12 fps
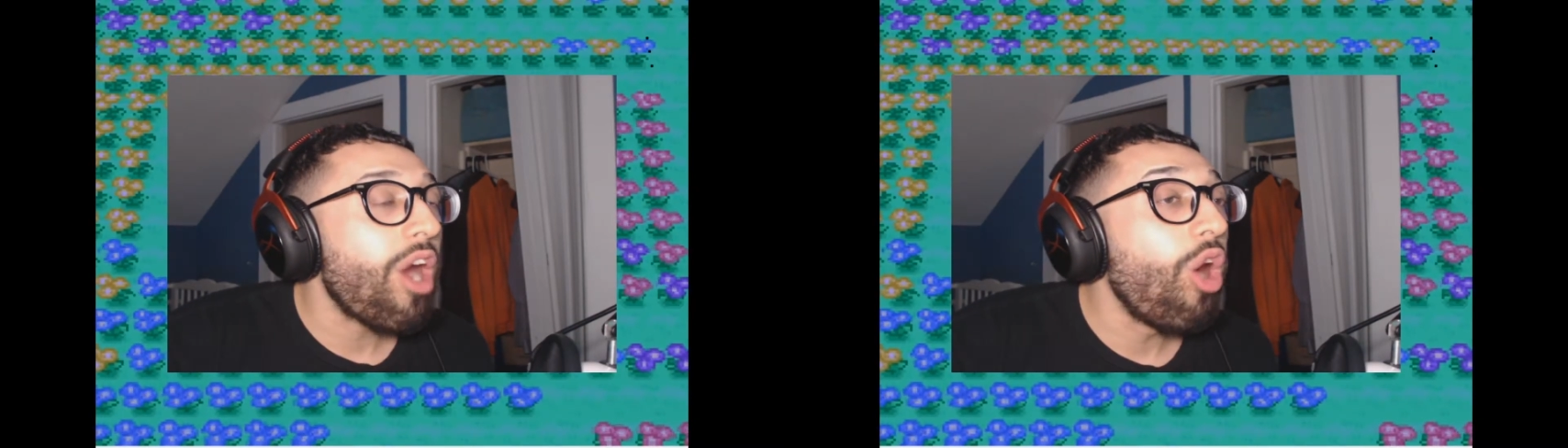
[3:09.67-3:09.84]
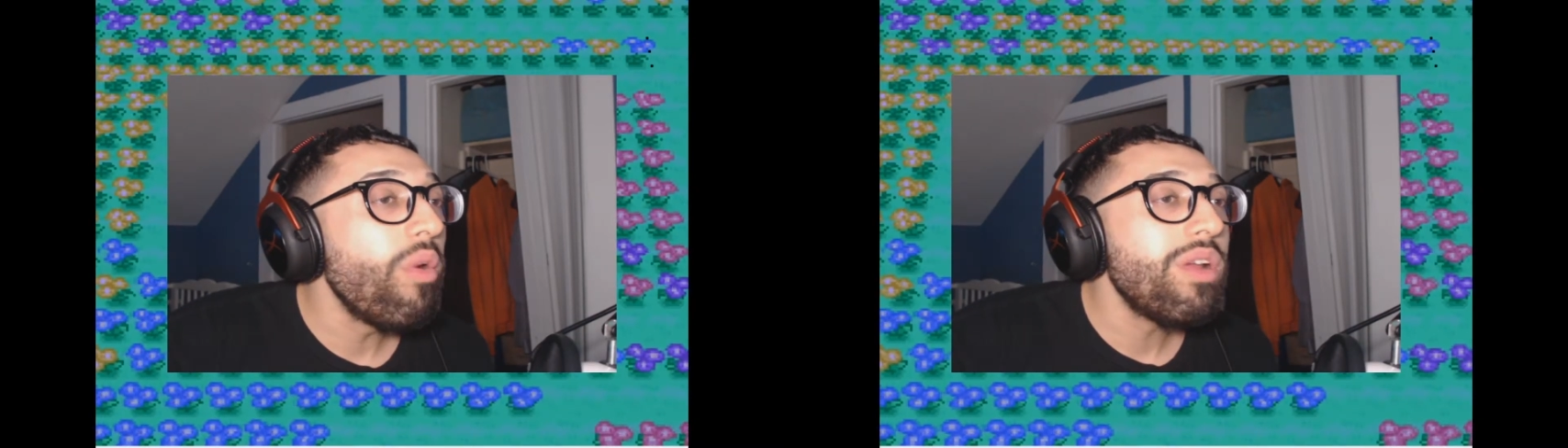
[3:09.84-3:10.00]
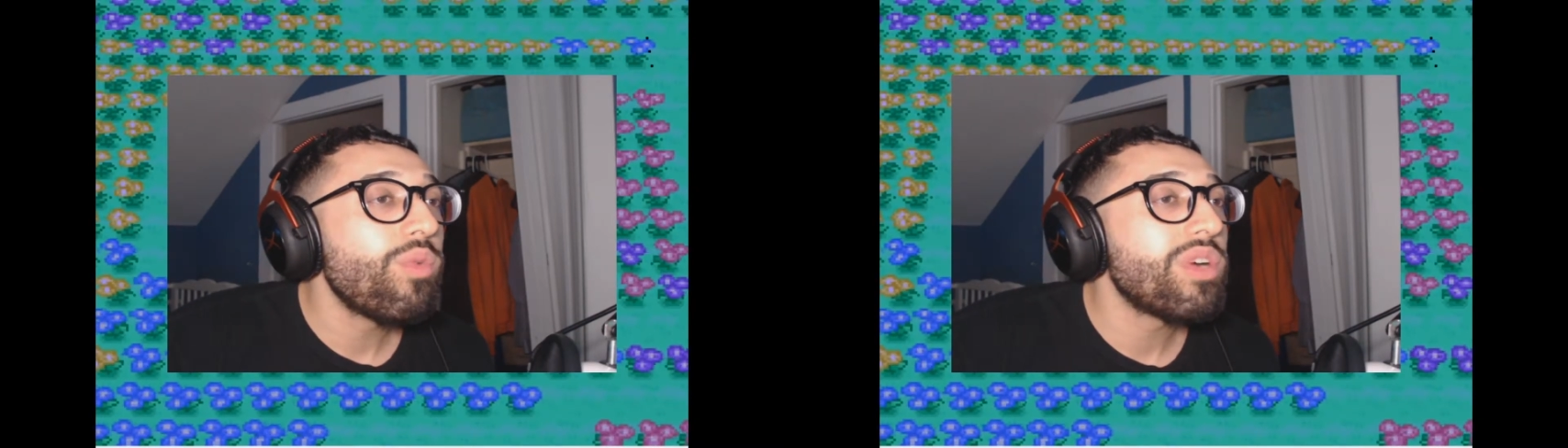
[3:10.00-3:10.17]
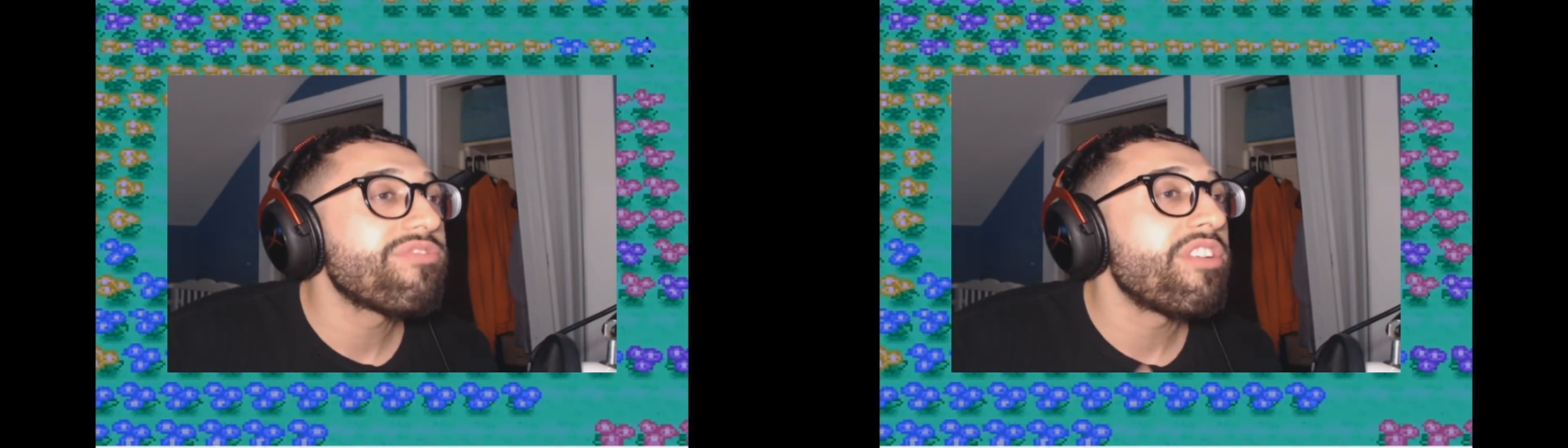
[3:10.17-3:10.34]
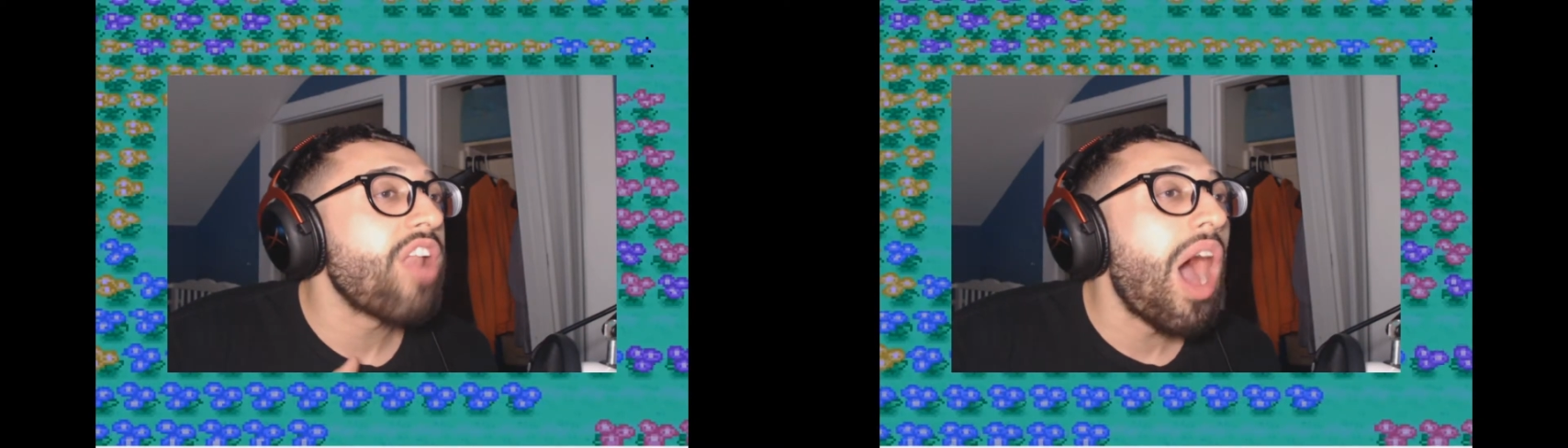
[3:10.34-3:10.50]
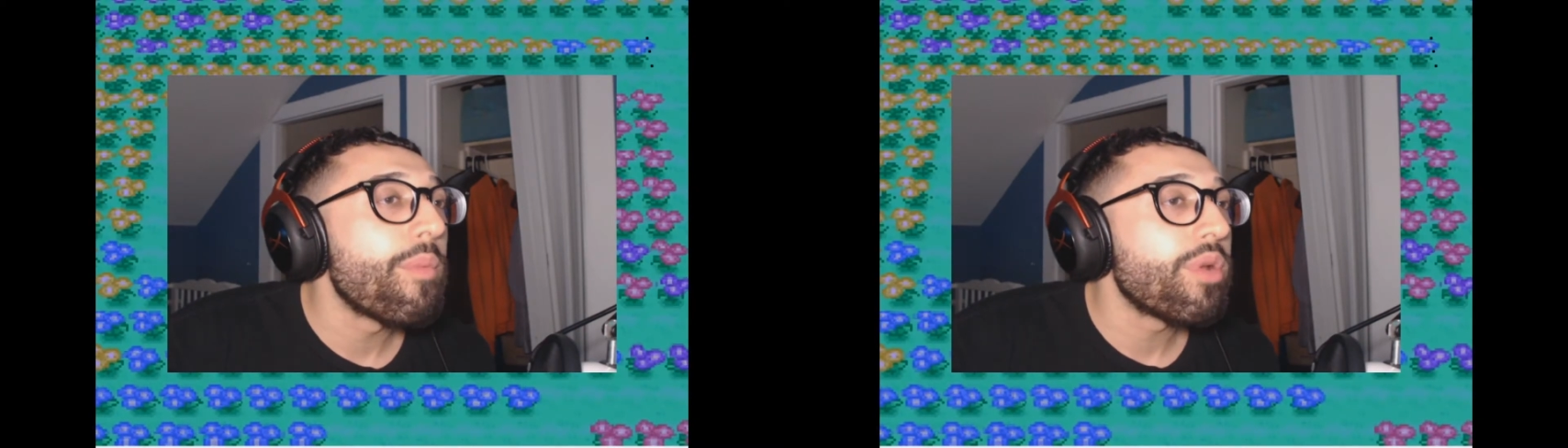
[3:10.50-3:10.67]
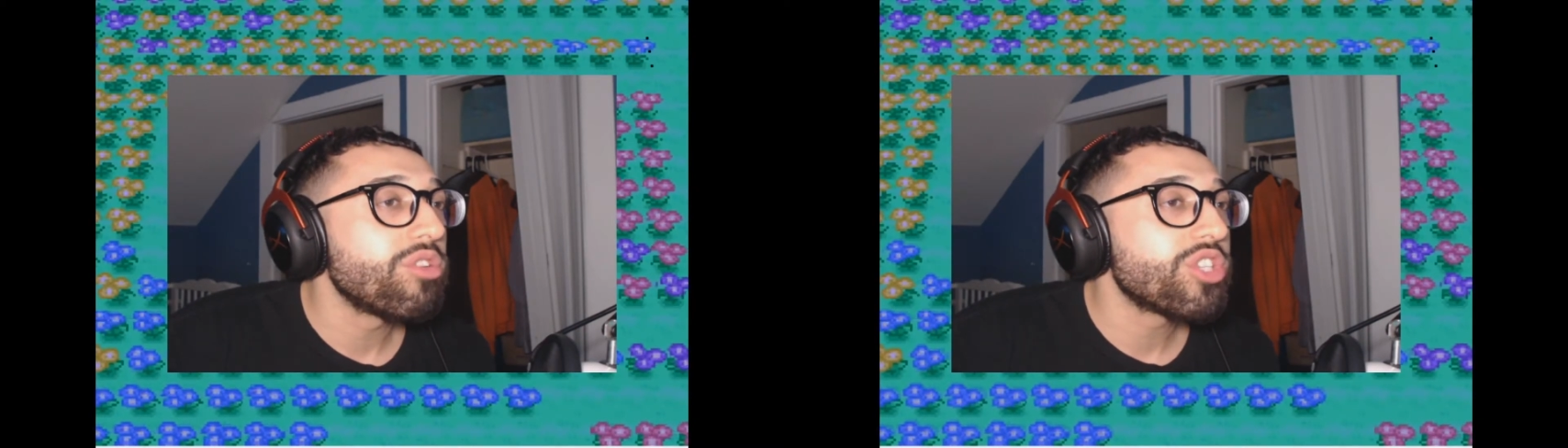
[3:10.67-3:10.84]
Hoenn was phenomenal.